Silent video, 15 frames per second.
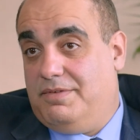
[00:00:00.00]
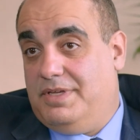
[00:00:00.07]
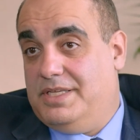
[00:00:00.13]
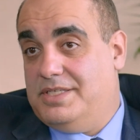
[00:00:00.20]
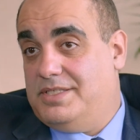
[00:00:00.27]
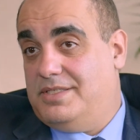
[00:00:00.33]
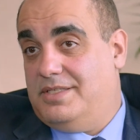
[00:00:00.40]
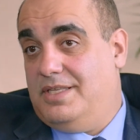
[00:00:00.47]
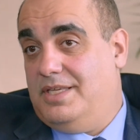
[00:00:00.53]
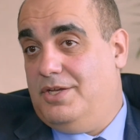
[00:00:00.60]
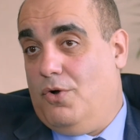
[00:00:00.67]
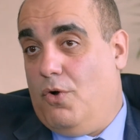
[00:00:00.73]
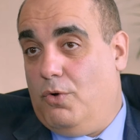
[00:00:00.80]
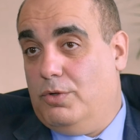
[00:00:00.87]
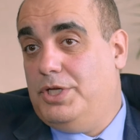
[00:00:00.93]
is the
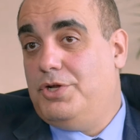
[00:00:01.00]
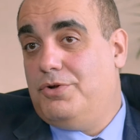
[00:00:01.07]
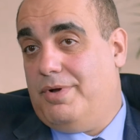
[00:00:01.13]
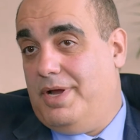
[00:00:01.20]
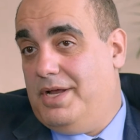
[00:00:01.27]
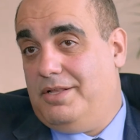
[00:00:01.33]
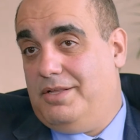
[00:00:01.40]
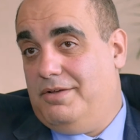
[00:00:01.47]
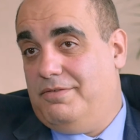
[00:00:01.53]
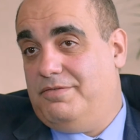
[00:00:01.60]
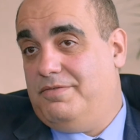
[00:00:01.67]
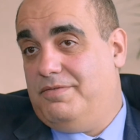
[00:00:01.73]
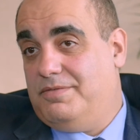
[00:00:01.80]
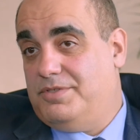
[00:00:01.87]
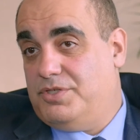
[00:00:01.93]
holy grail of
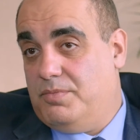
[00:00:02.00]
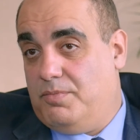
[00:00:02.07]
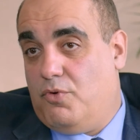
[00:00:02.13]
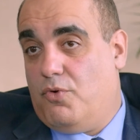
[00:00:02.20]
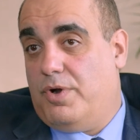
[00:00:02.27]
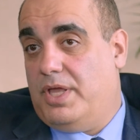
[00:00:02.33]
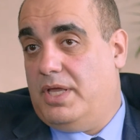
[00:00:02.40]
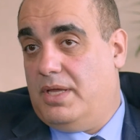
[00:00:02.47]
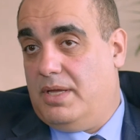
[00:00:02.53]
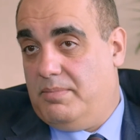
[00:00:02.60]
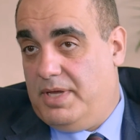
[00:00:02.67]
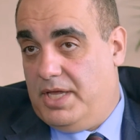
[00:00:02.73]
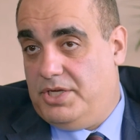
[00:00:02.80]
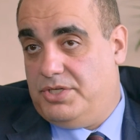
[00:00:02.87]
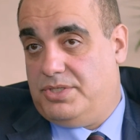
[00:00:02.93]
supporting
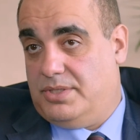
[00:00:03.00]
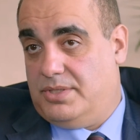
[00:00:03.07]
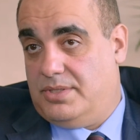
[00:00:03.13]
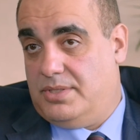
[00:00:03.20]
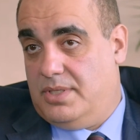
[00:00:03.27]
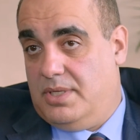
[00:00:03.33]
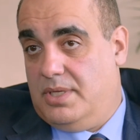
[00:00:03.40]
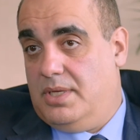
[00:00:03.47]
patients,